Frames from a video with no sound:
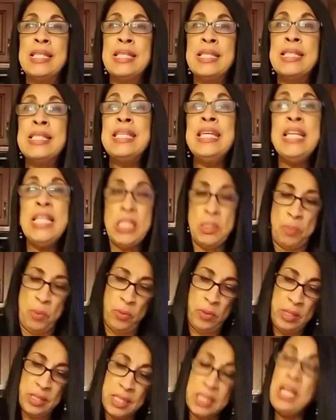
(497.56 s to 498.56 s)

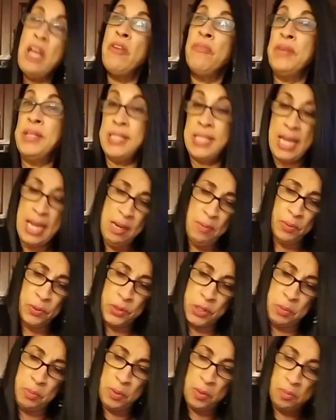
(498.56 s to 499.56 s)
teaspoon instead of a
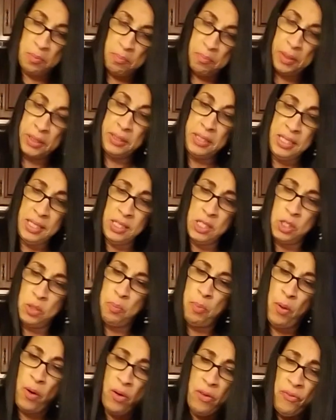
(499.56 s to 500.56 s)
tablespoon. But this is
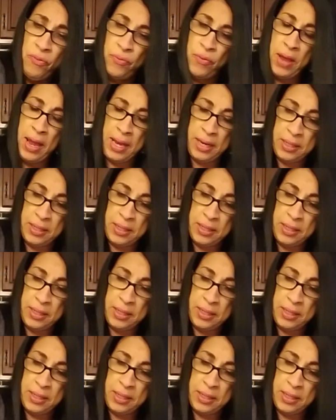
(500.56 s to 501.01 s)
perfect.